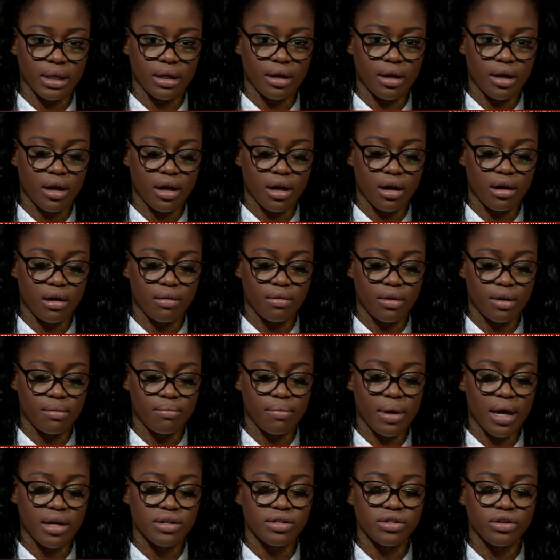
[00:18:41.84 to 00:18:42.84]

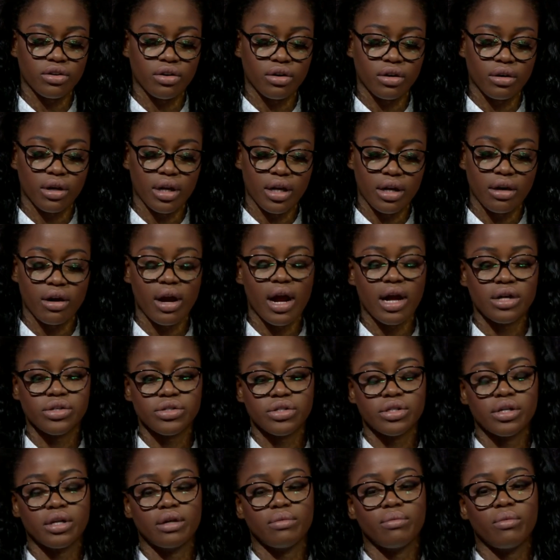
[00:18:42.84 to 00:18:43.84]
ambassador here
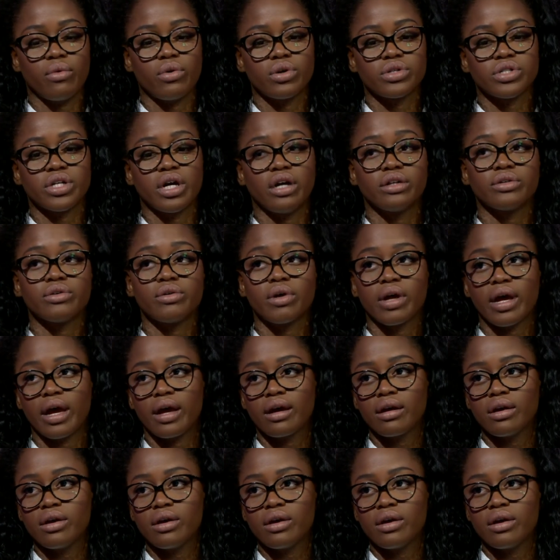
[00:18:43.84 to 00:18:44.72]
actually in War Child UK.